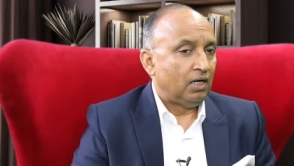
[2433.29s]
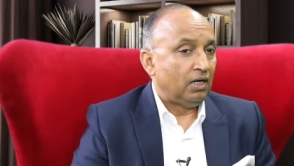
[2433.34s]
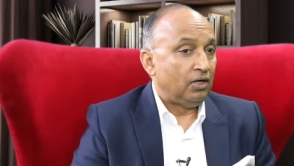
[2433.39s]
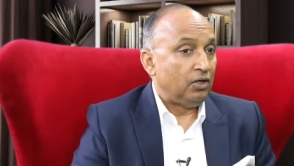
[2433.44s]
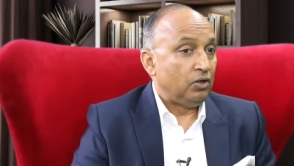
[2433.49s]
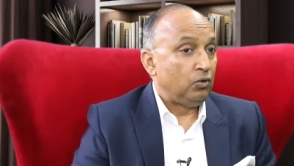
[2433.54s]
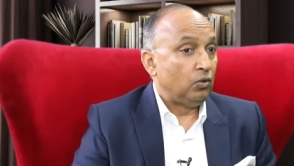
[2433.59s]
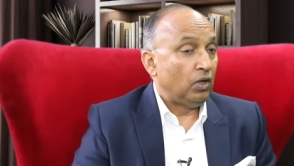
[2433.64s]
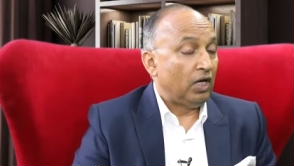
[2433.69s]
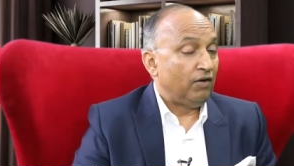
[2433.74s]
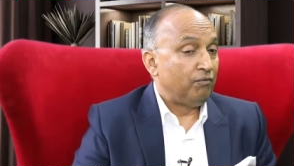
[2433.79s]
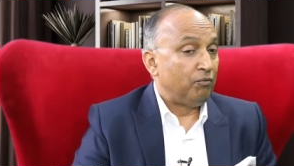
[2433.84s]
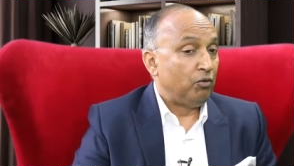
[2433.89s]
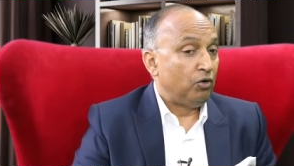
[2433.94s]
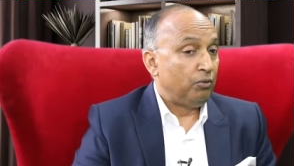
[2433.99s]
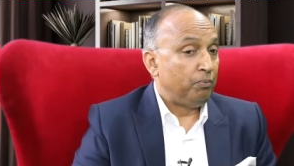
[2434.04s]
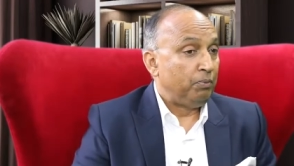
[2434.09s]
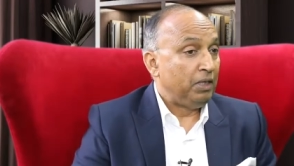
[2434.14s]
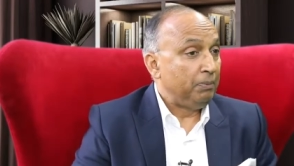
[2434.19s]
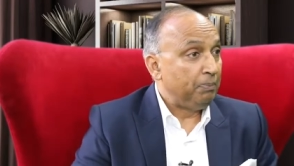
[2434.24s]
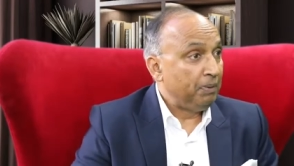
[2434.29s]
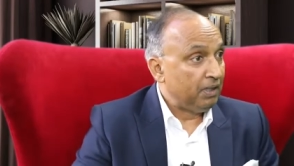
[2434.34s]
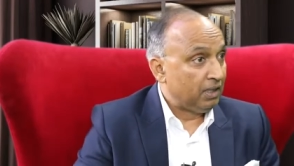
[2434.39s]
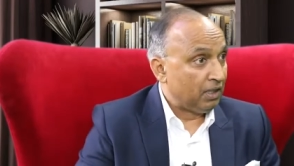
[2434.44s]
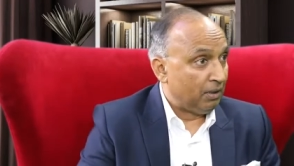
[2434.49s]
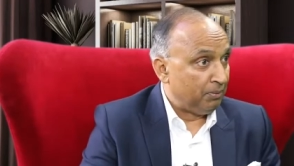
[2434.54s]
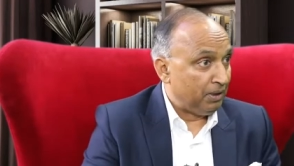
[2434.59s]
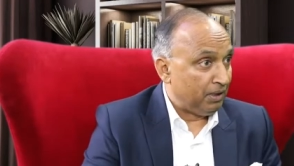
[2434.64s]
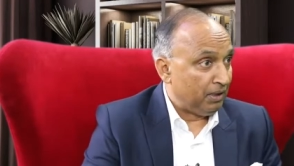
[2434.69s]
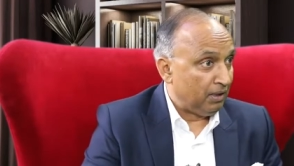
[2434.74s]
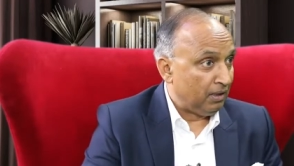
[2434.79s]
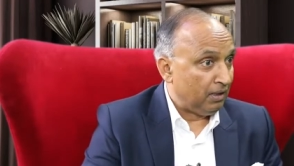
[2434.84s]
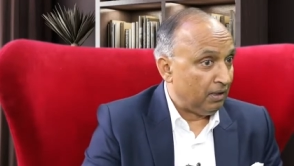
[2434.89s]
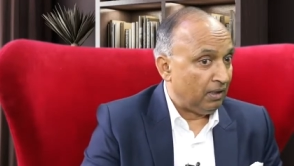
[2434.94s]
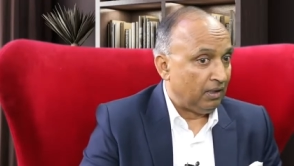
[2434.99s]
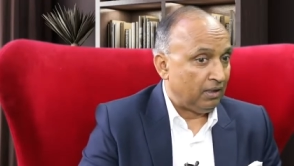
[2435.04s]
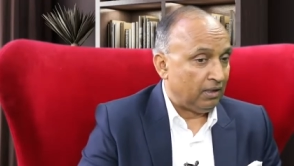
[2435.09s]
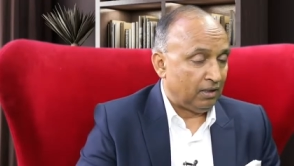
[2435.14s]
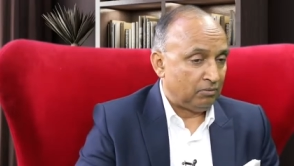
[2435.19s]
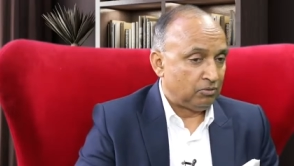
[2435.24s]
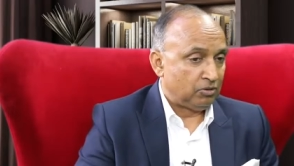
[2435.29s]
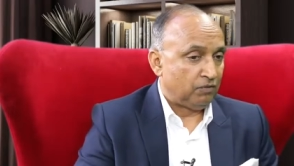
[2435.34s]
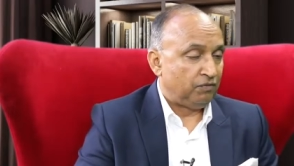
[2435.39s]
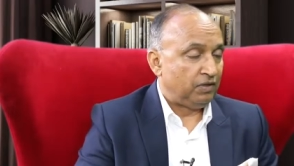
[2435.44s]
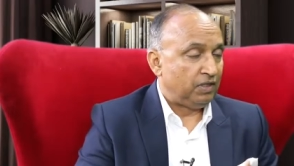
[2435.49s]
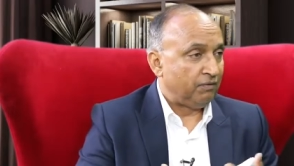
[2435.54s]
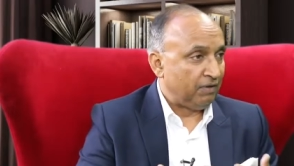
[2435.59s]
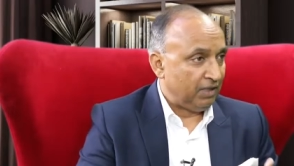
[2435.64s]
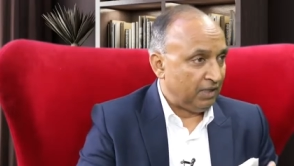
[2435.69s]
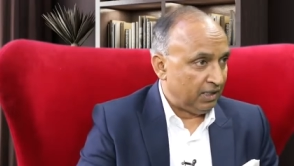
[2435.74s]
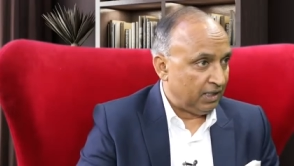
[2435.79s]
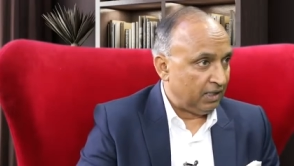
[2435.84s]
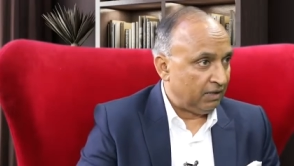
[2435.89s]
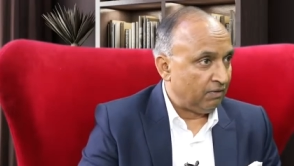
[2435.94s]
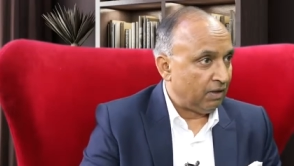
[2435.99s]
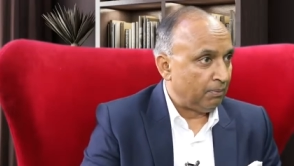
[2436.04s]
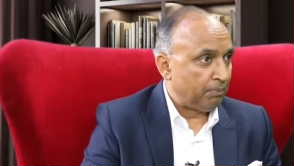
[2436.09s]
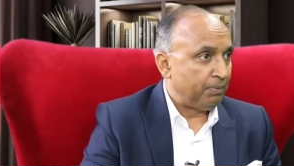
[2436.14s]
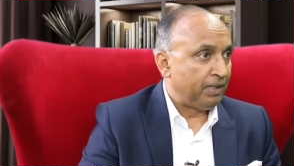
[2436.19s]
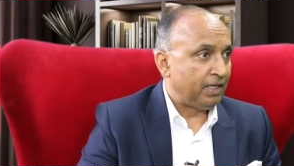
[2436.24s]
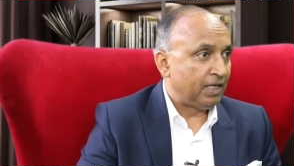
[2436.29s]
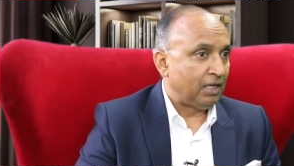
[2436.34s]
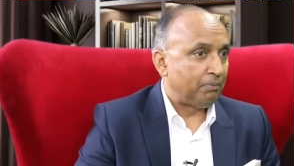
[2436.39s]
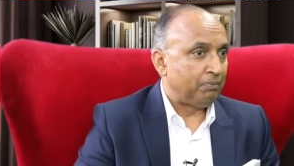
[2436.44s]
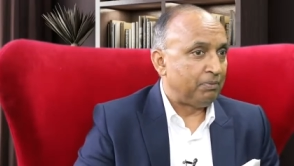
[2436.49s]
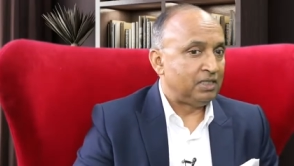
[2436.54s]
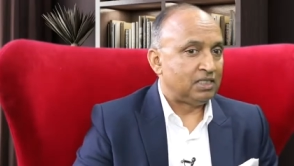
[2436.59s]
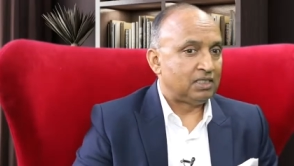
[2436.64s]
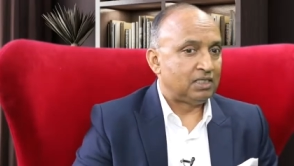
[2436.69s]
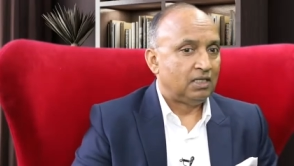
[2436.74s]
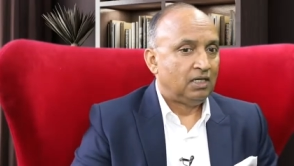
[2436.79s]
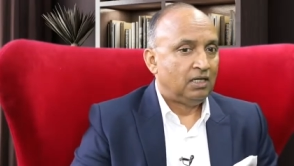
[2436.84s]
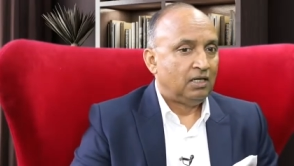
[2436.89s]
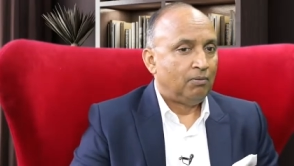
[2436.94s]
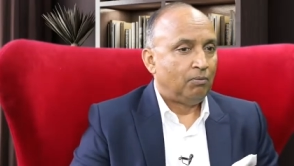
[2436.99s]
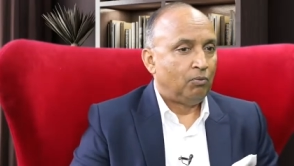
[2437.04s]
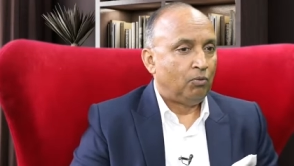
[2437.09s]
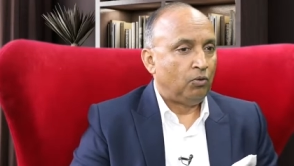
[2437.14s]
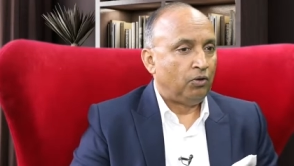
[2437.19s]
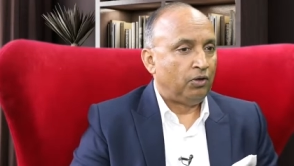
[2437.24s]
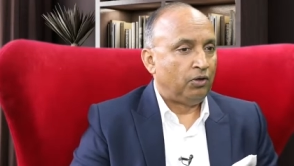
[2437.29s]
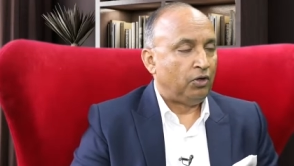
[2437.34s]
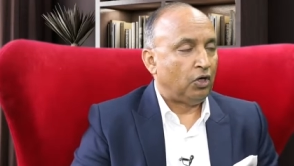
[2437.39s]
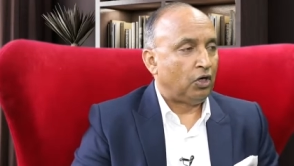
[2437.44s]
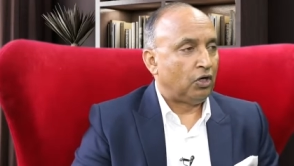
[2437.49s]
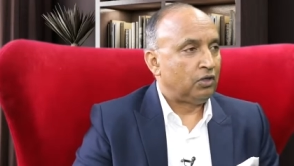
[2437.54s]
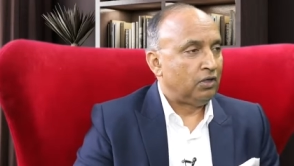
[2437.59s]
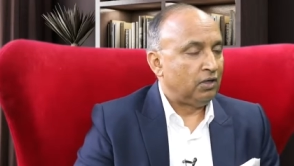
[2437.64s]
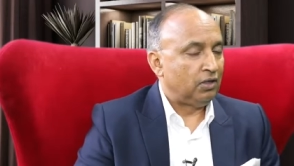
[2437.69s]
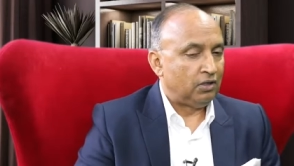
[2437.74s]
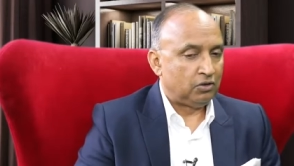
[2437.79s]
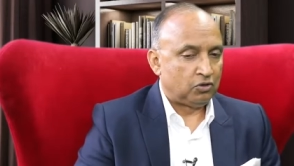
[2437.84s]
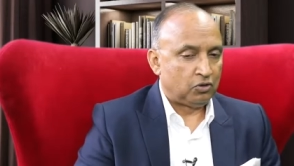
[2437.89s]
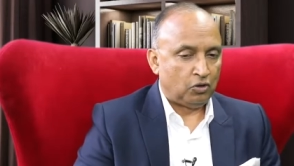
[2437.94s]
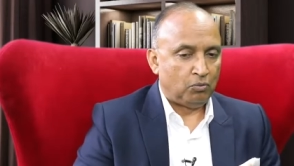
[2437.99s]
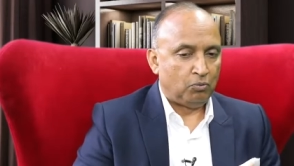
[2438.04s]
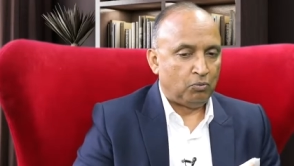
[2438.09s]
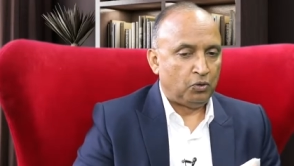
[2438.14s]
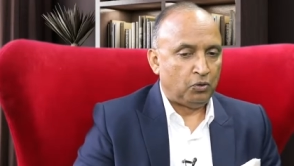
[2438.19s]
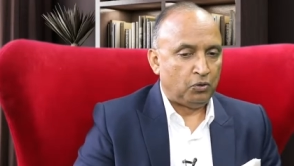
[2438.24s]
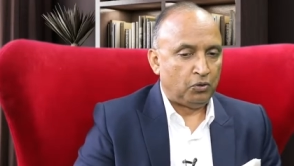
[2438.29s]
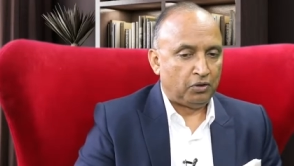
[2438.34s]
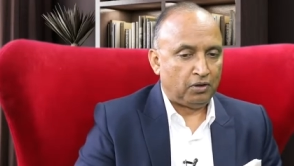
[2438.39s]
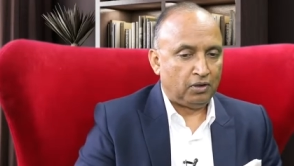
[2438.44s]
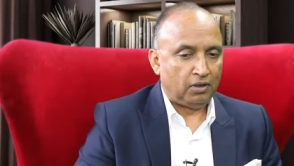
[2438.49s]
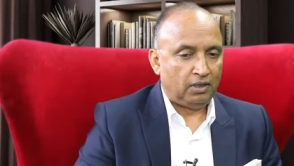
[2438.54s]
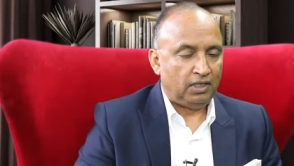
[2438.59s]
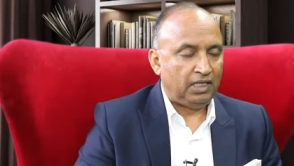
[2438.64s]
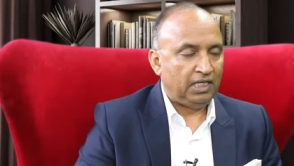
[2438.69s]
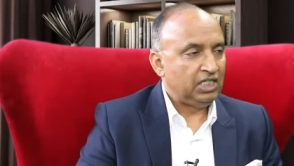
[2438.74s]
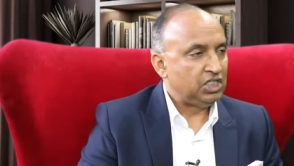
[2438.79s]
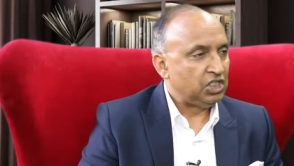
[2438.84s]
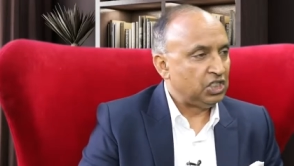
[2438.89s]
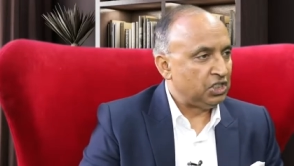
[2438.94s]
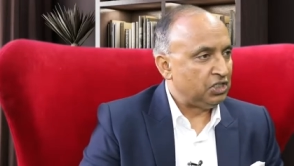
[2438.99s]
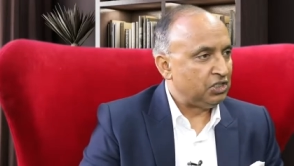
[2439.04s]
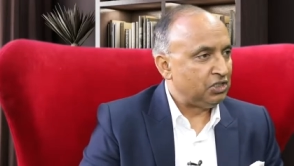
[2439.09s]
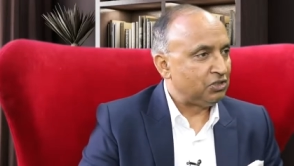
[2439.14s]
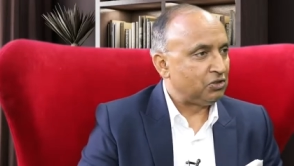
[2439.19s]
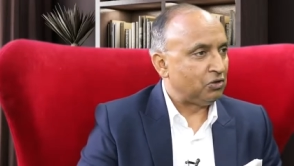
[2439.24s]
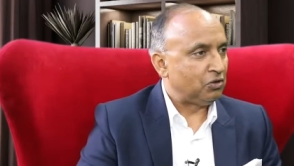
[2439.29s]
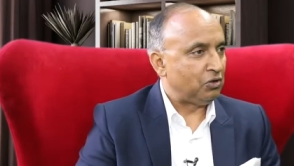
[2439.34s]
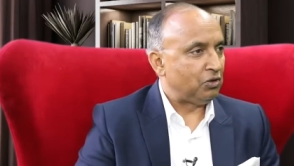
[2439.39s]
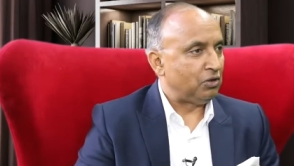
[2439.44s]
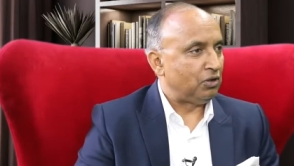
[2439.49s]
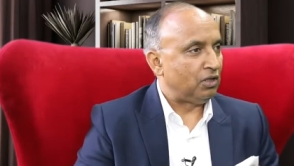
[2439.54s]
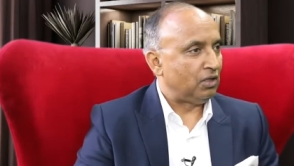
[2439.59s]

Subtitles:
You have more people coming in terms of when the development happens, more doctors or more teachers or